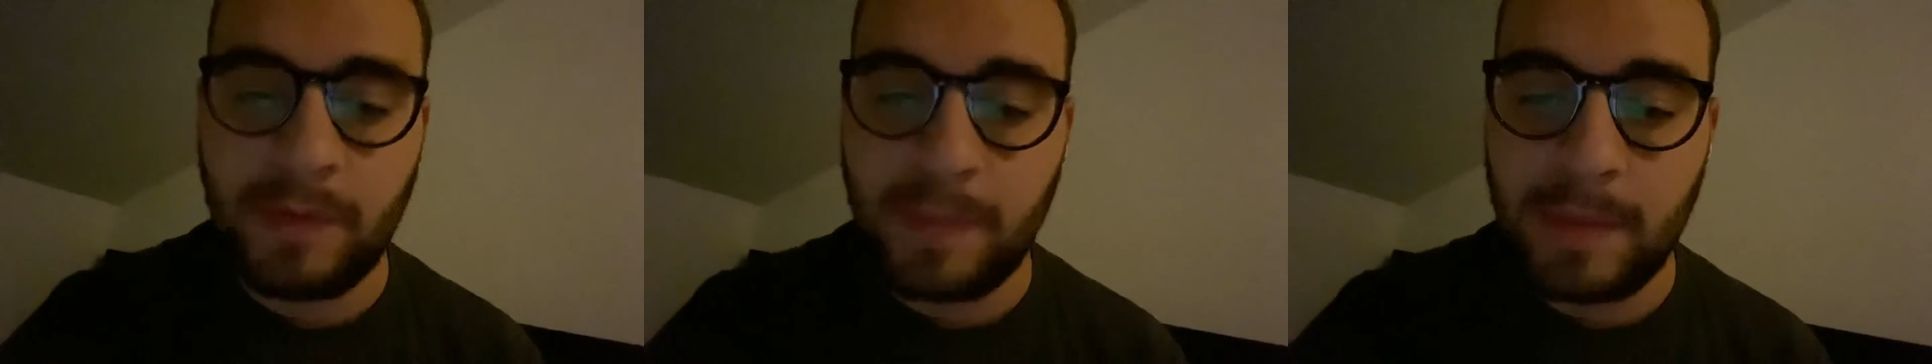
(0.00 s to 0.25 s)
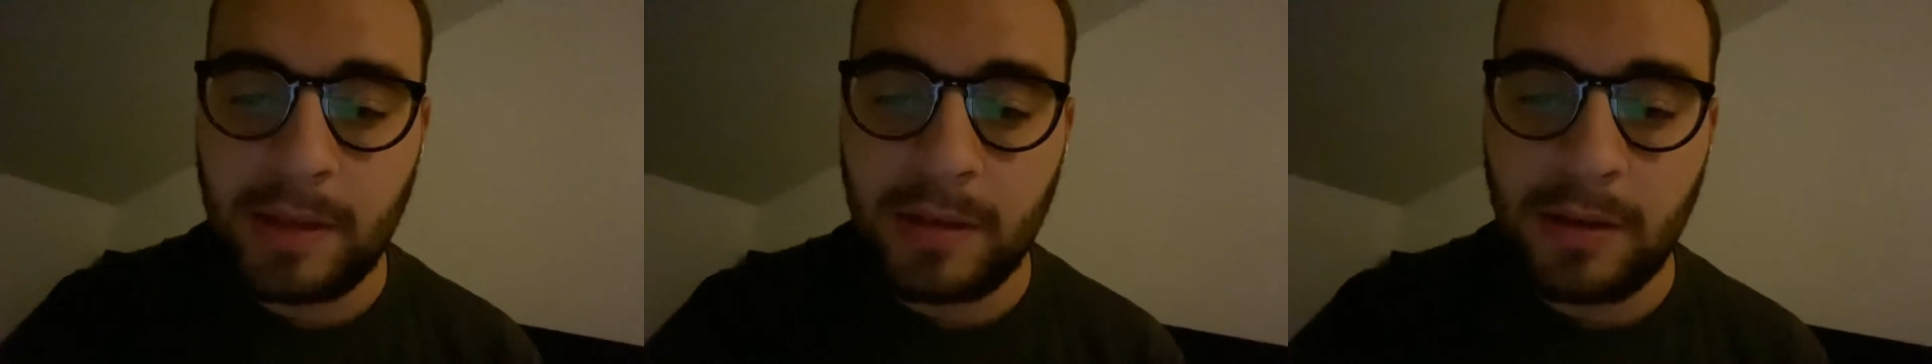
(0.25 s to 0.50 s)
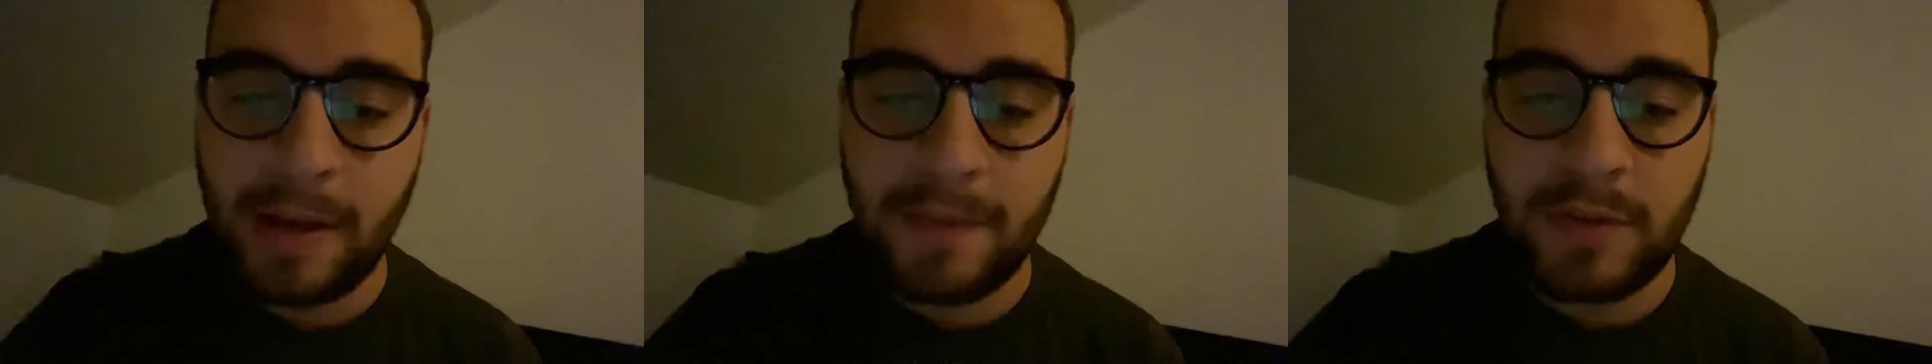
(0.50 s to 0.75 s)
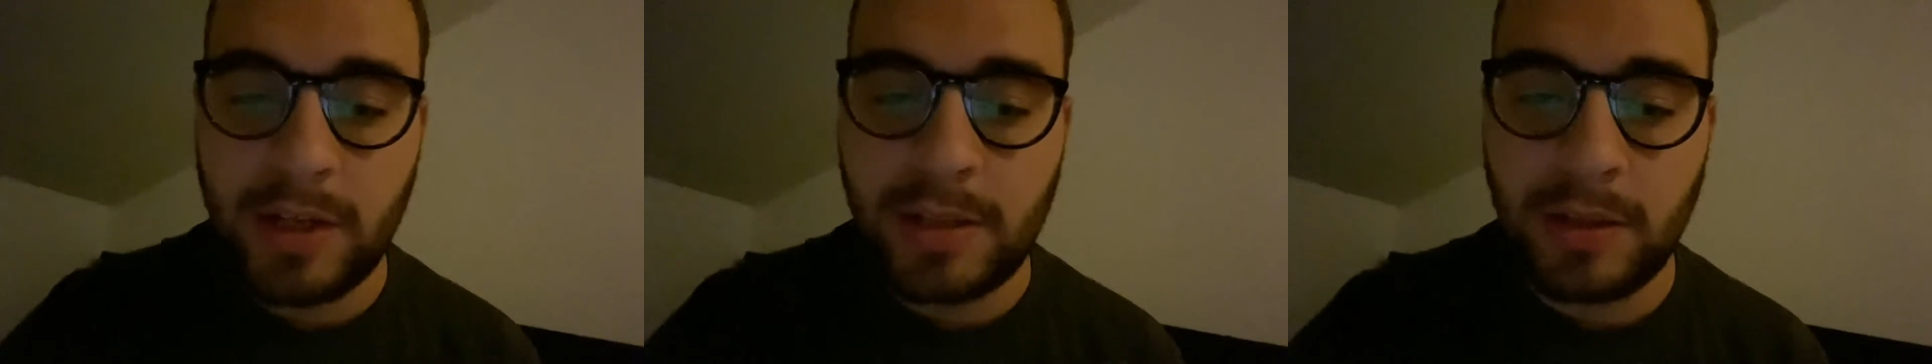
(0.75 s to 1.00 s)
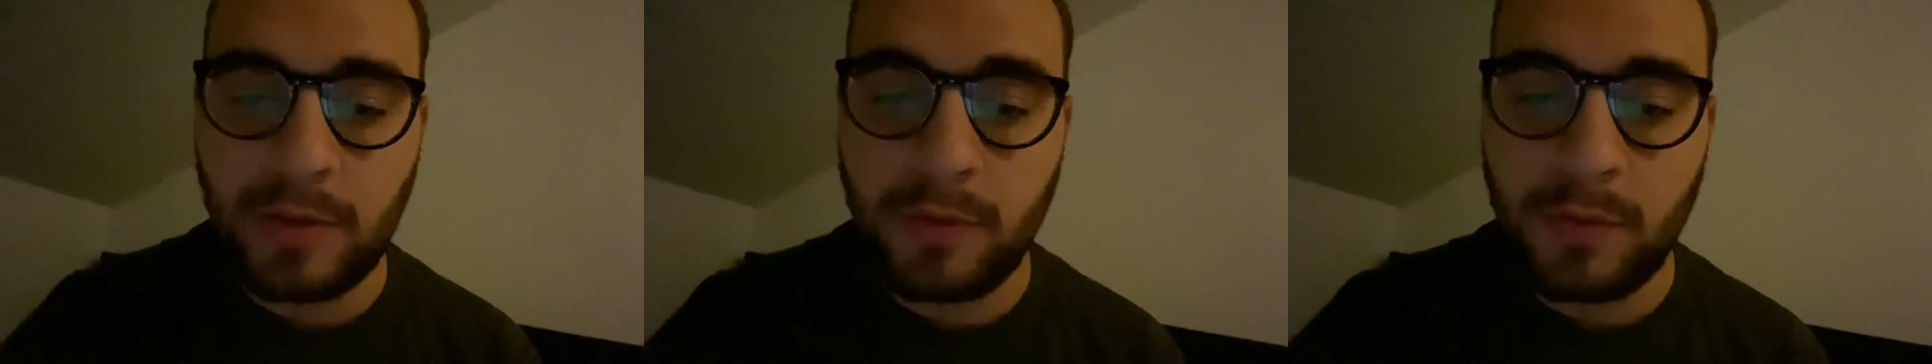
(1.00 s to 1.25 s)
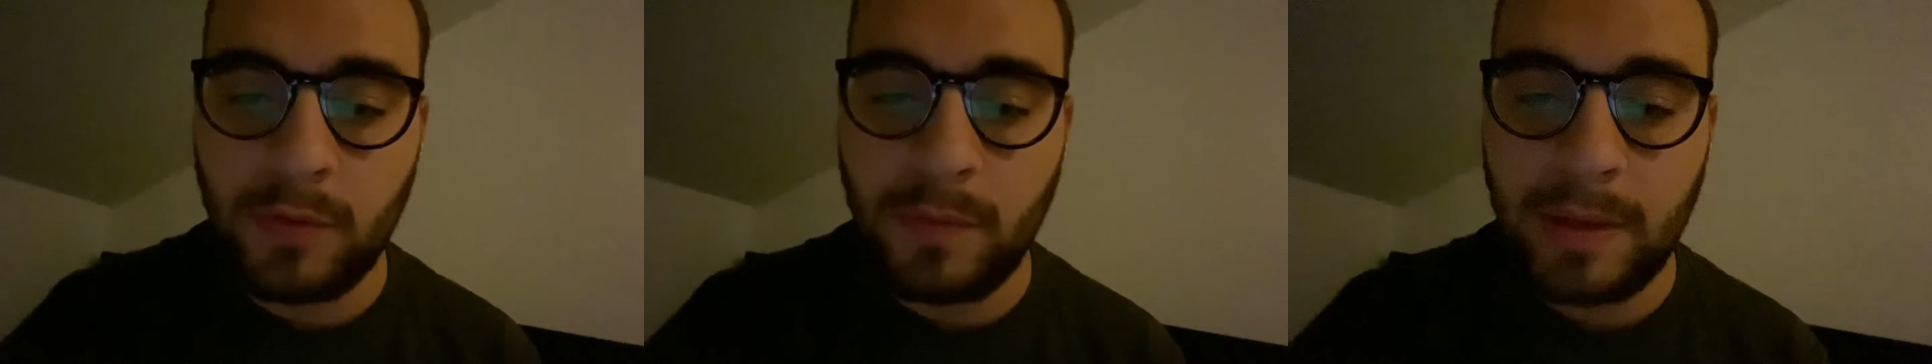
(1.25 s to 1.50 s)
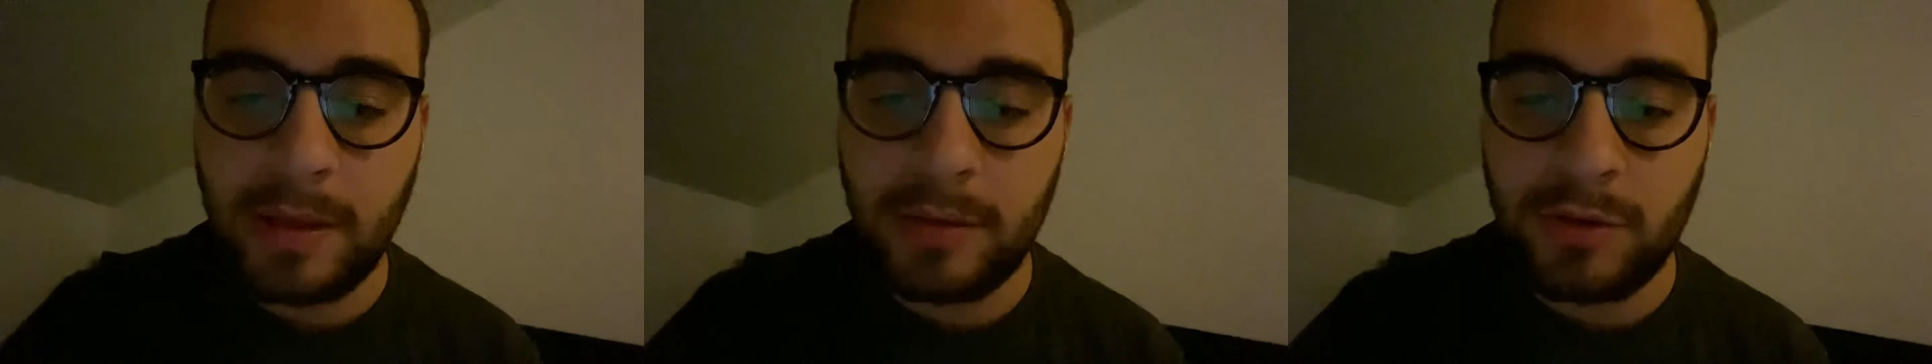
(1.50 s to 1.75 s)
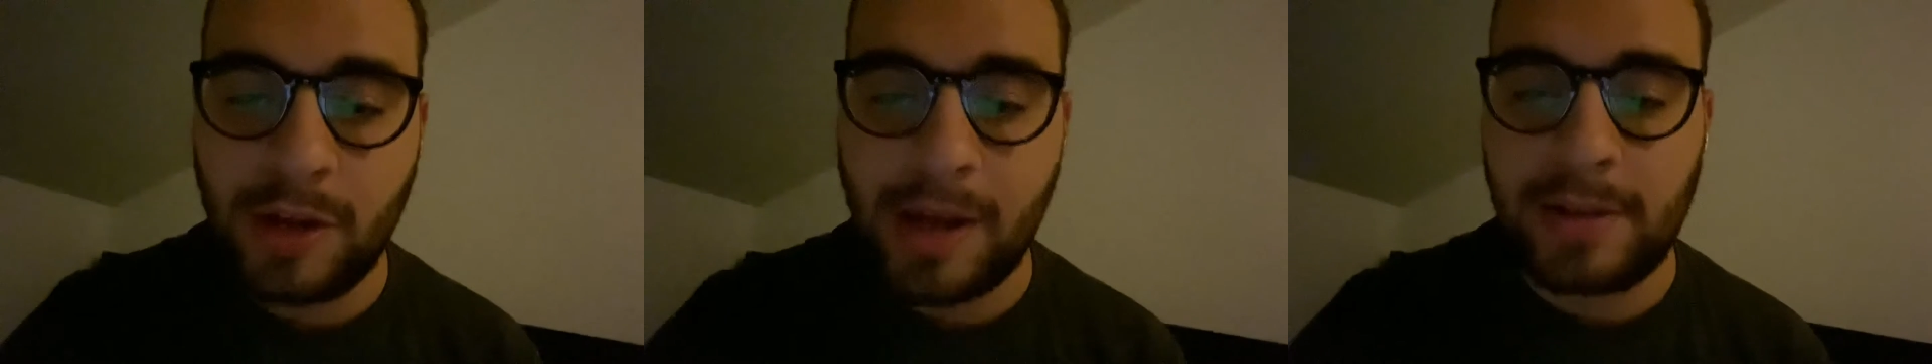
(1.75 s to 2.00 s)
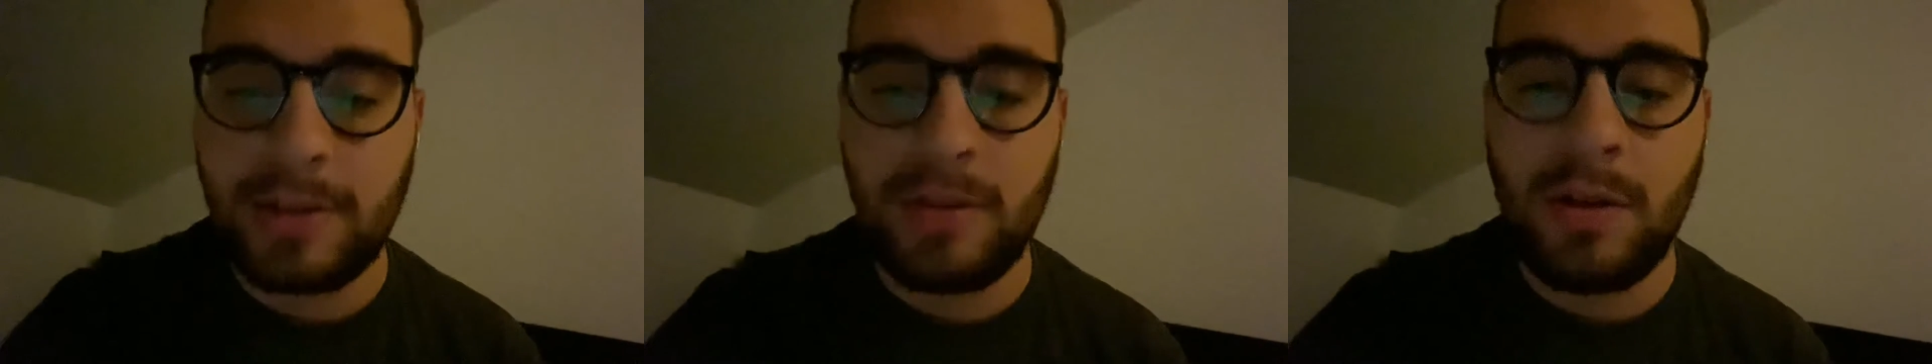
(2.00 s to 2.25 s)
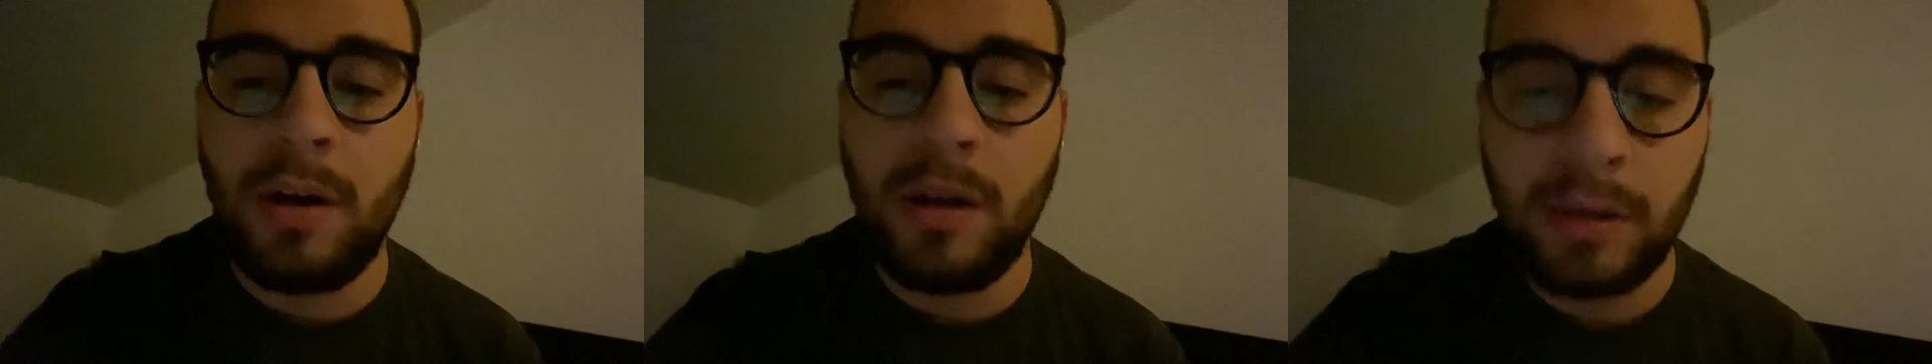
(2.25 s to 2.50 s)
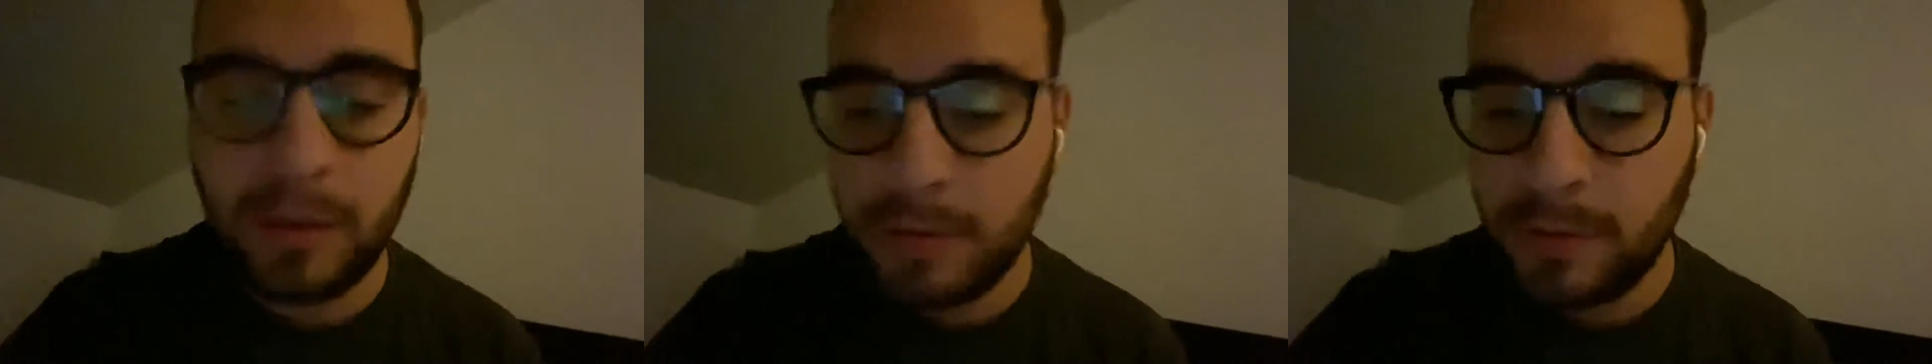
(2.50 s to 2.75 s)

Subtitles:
I mean, you have Jason Kroom and Jack Stahl,